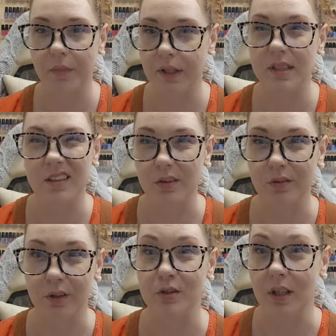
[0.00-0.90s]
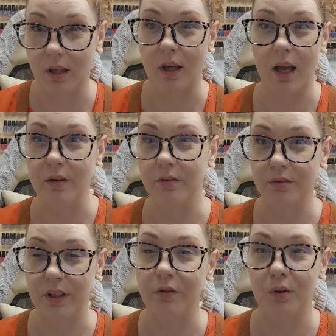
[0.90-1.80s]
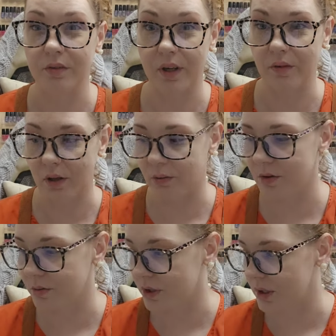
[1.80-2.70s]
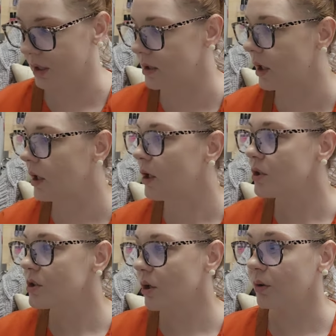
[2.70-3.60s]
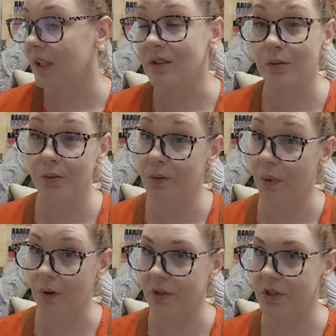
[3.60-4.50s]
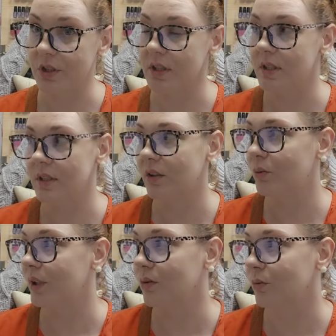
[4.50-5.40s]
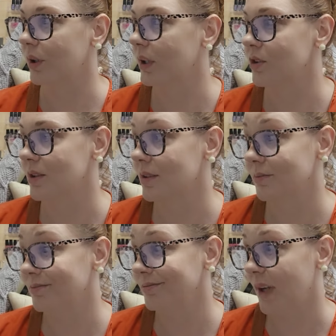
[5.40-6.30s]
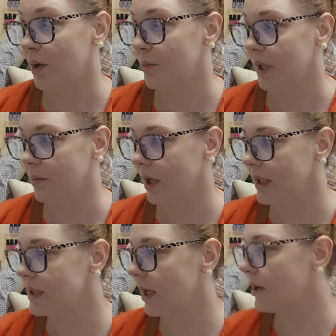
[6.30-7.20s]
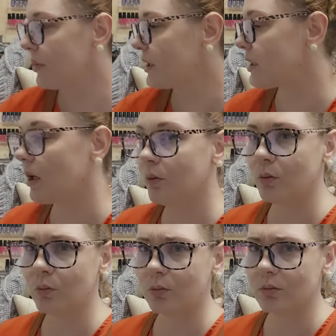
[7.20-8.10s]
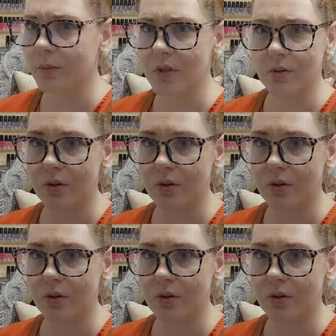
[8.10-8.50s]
It still feels like I'll have like 4 or 5 hours, which is nice. So let's go through the polishes and see if we can really just minimize that because, oh, I'm so